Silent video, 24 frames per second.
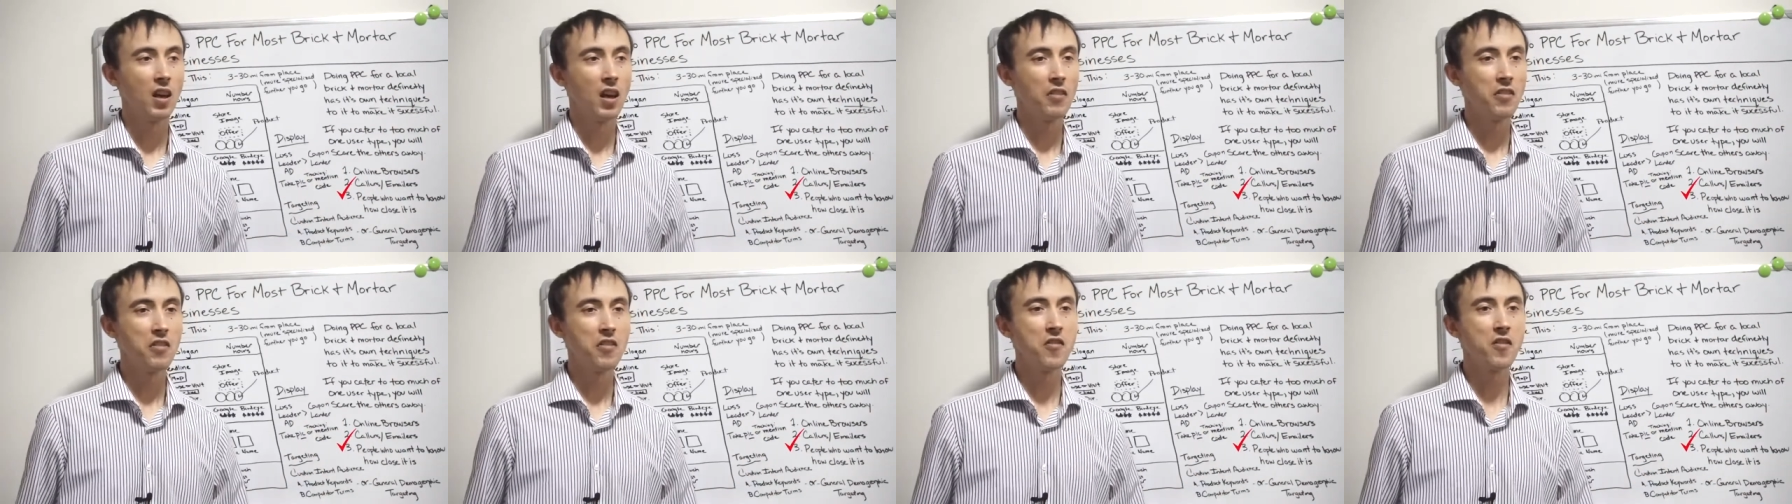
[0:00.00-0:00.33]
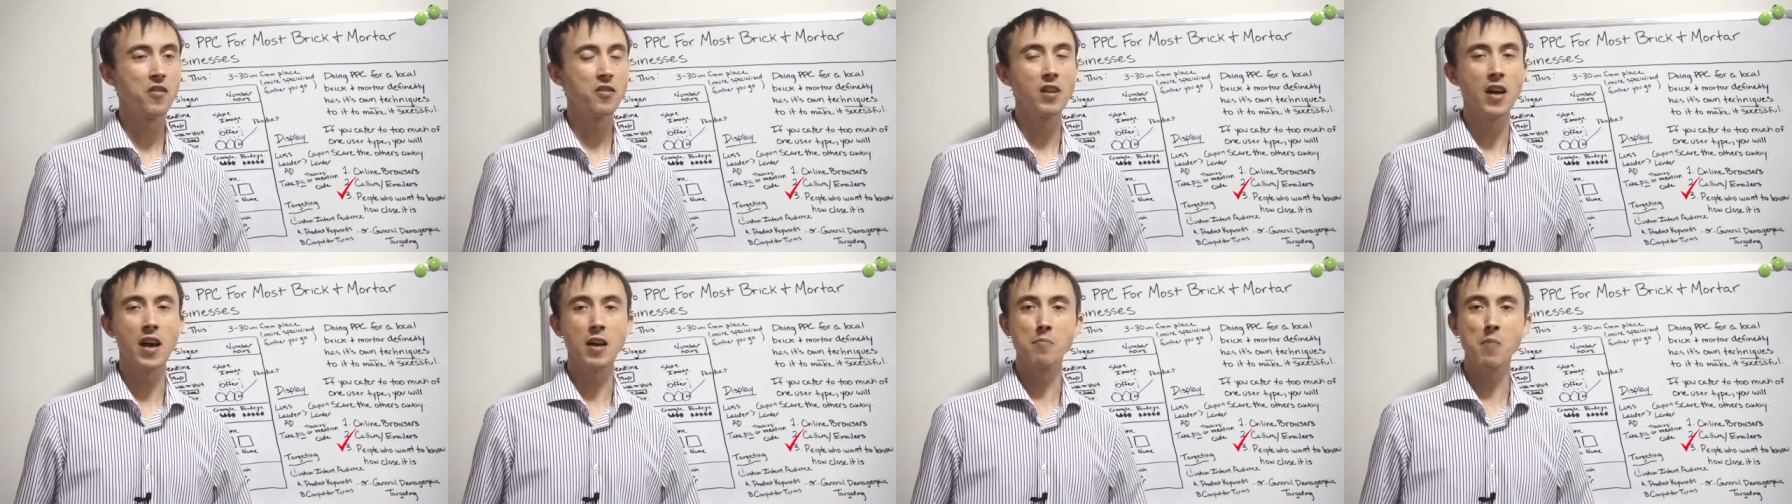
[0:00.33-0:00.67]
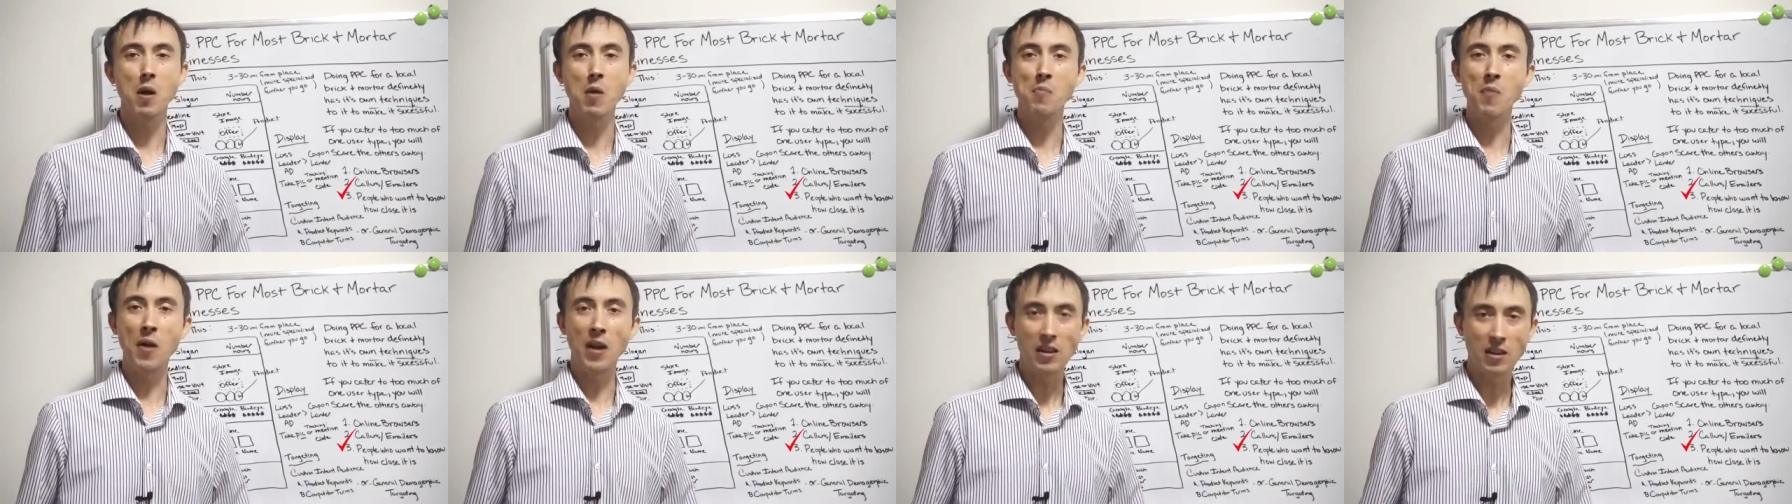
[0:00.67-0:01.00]
And then they're like,
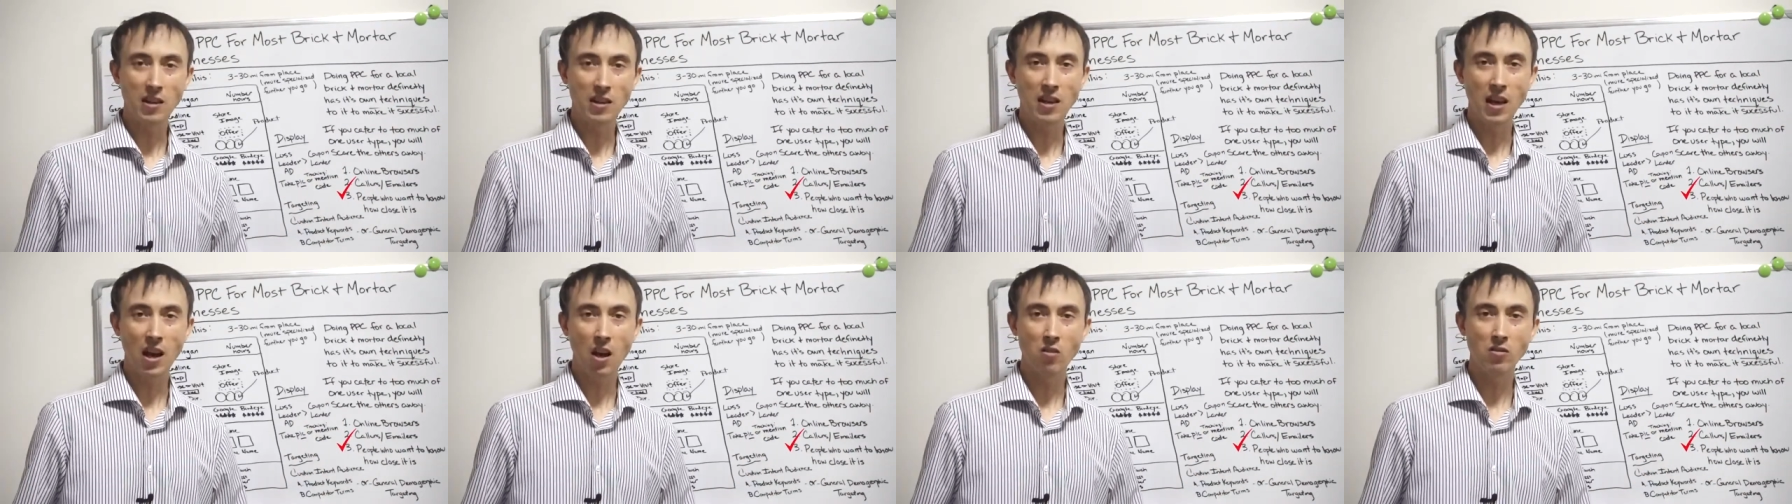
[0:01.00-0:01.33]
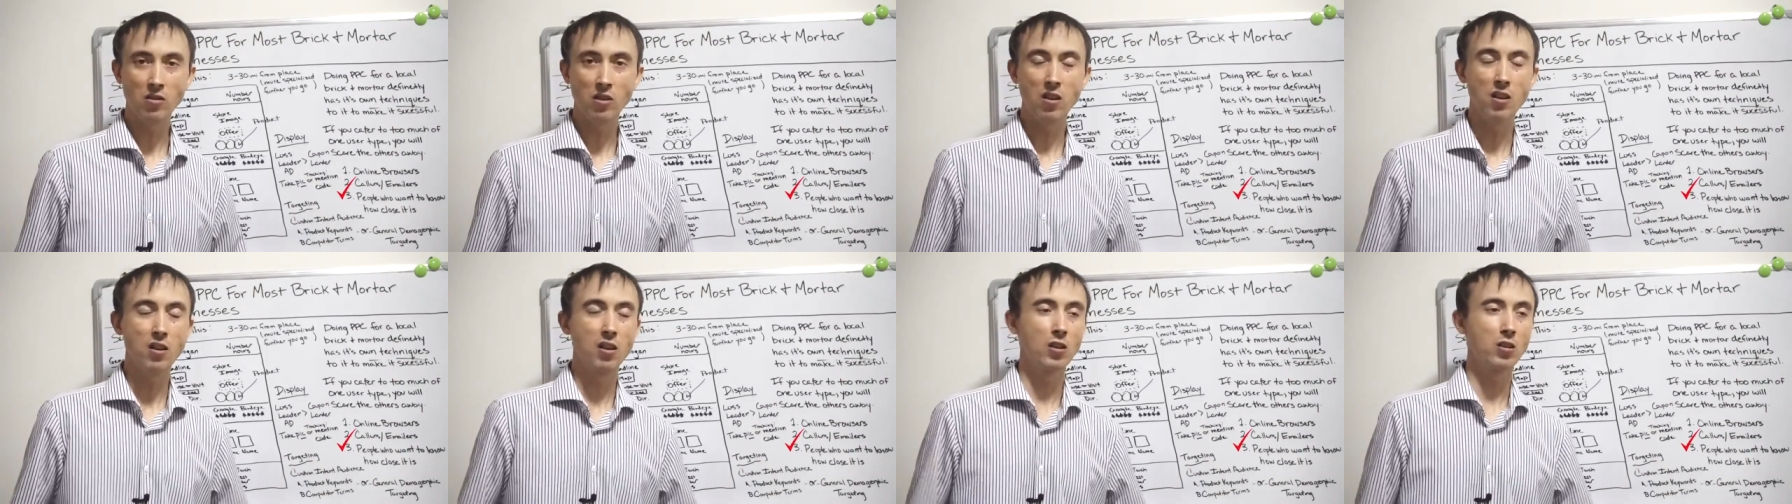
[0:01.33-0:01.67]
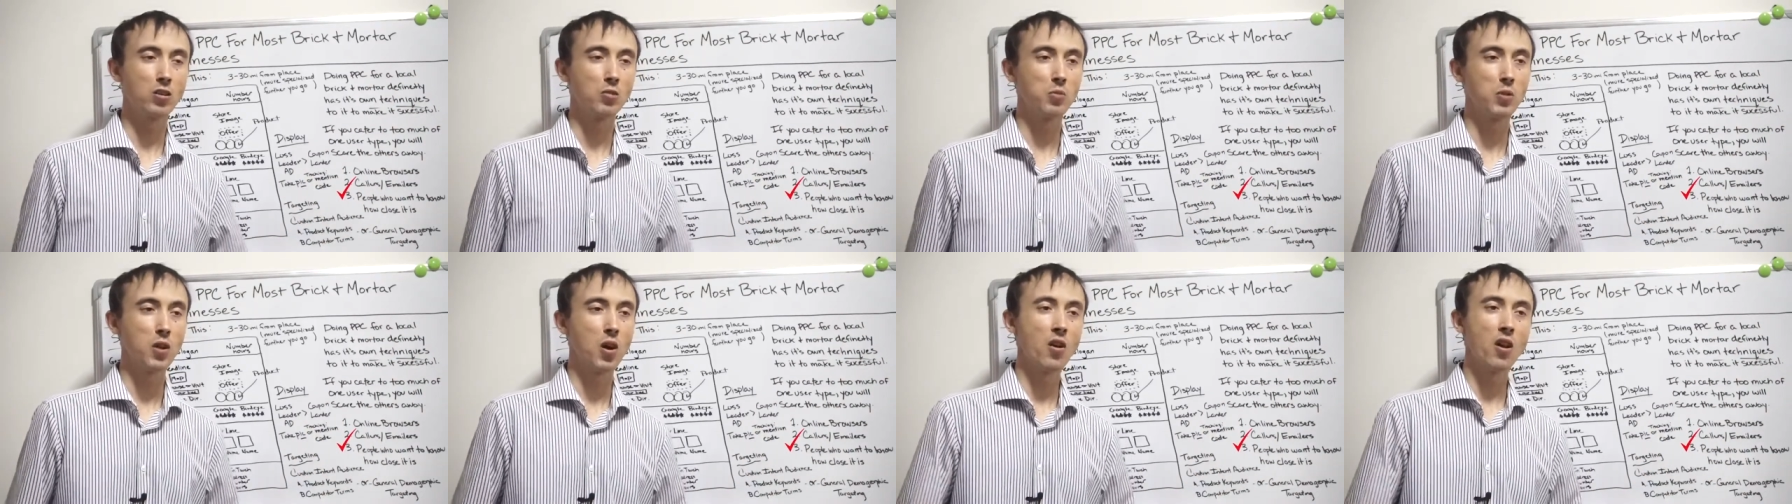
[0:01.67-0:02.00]
my bank account didn't
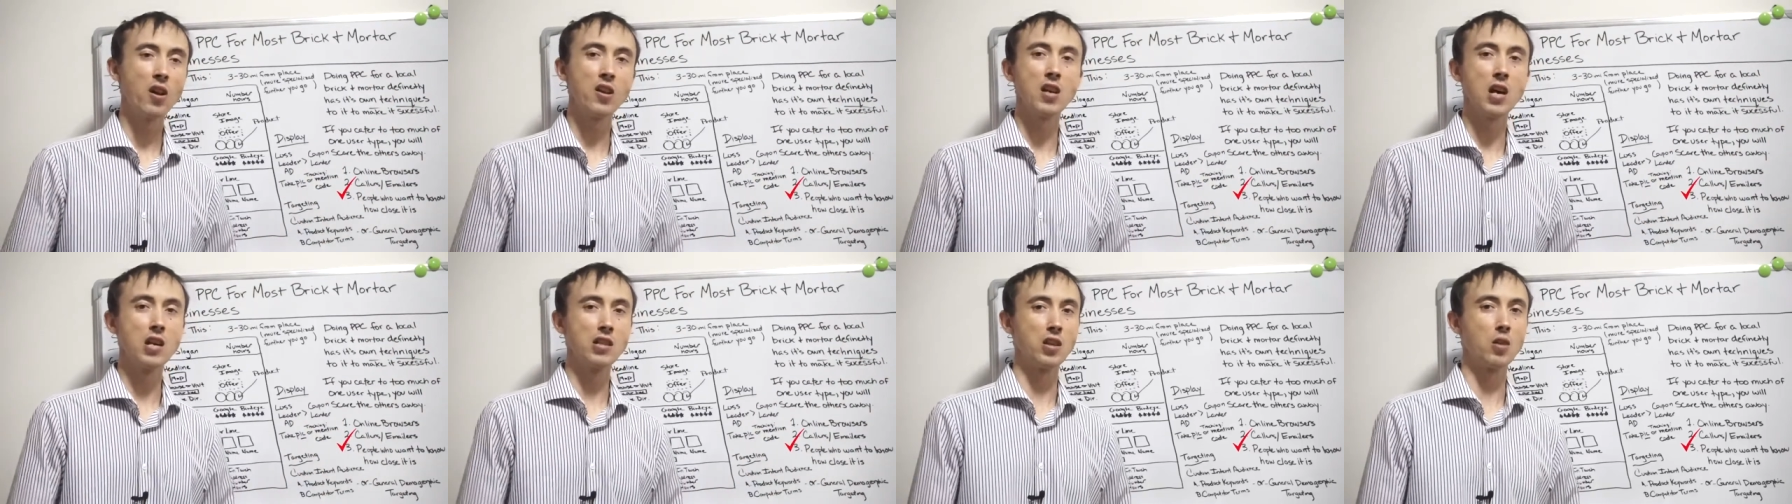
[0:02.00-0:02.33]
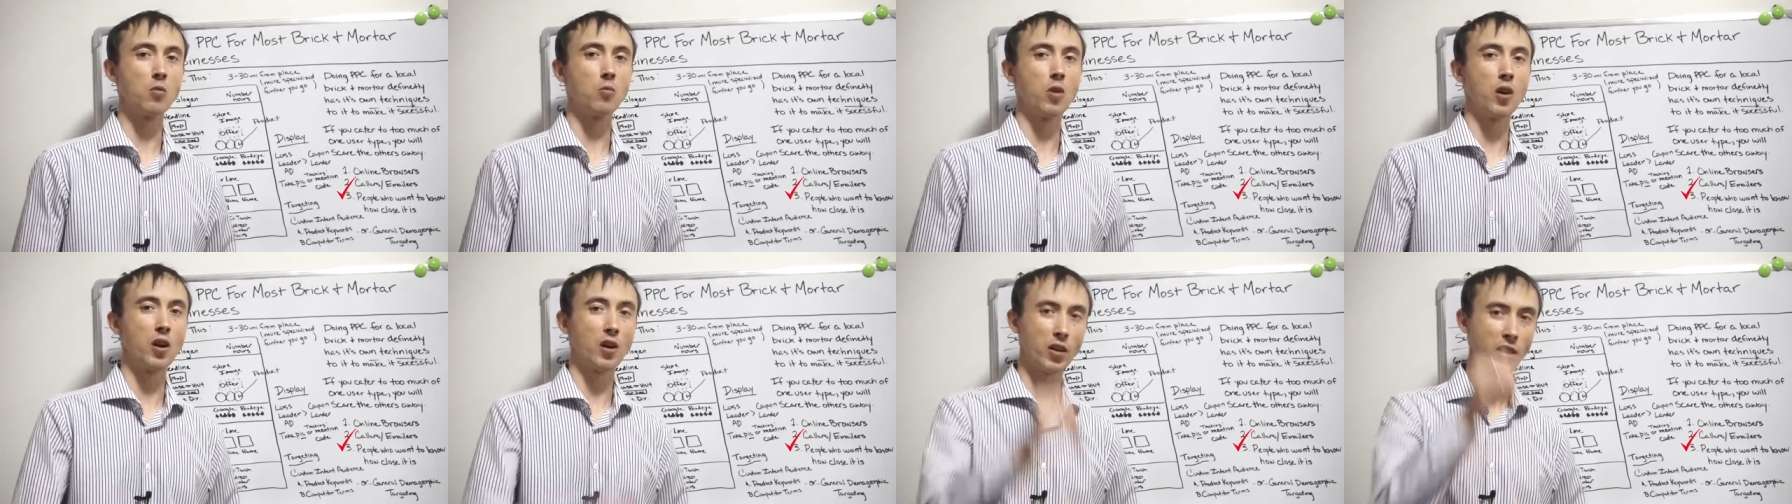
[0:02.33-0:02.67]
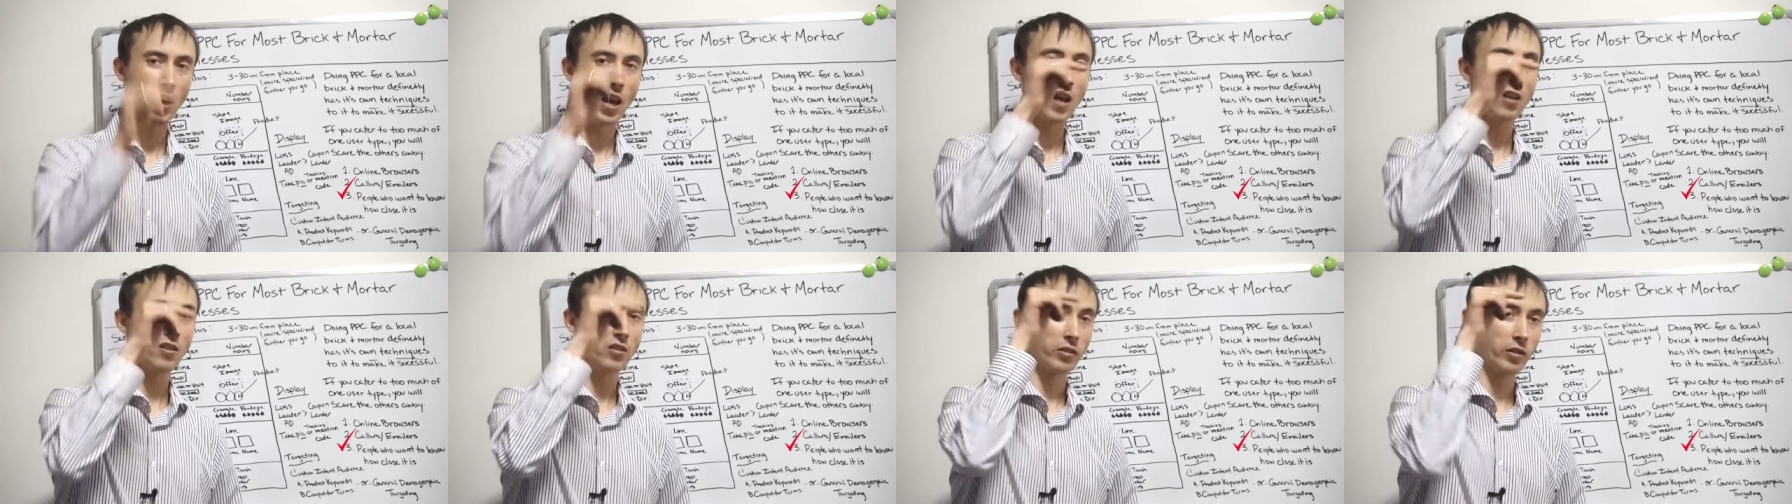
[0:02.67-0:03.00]
explode. It doesn't work.
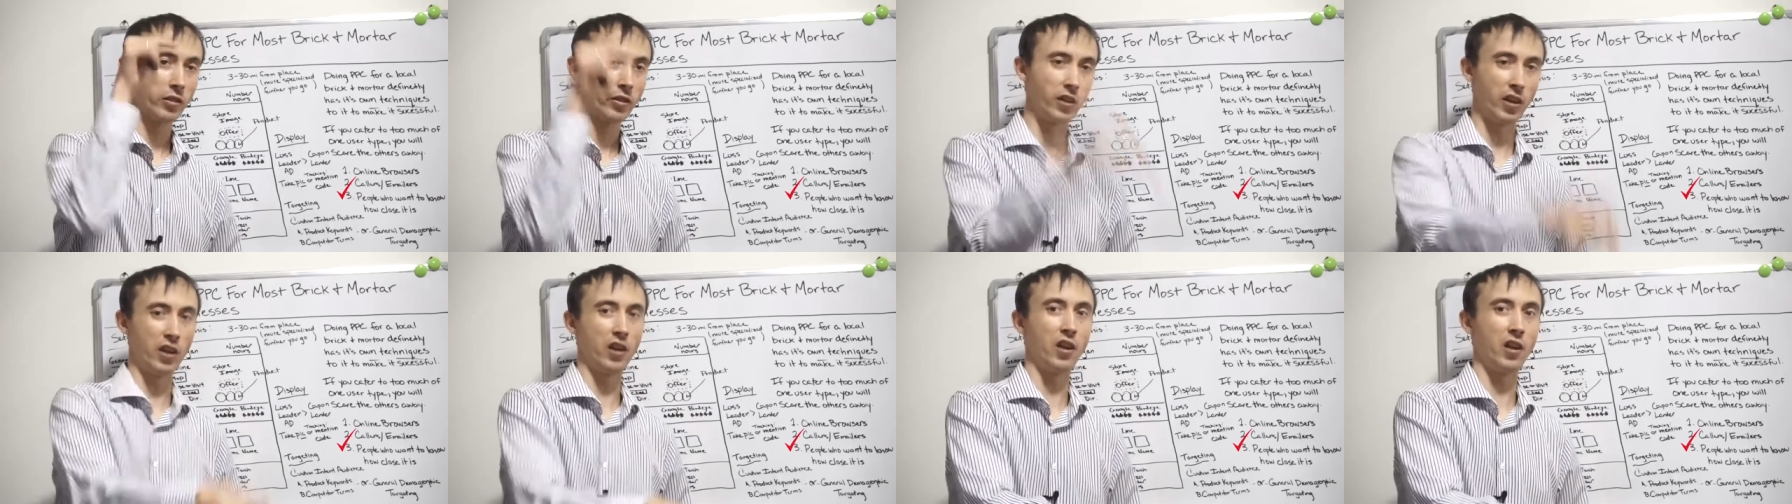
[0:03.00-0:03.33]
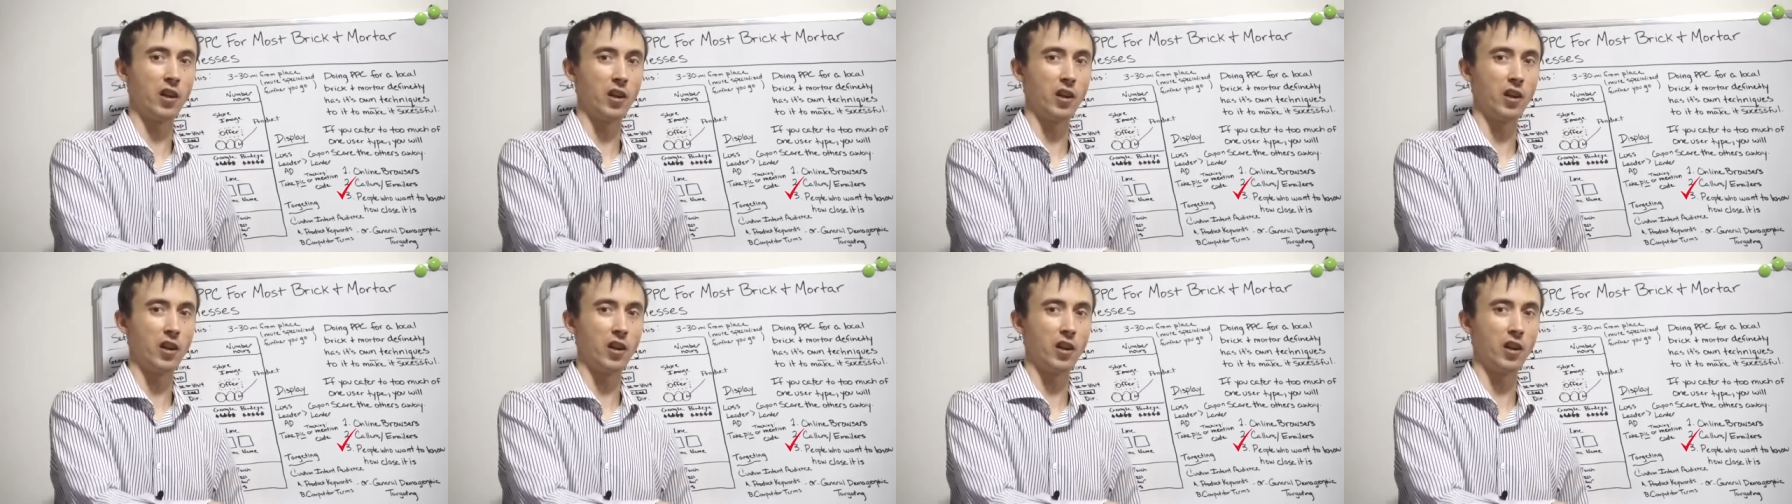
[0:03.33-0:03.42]
Cancel.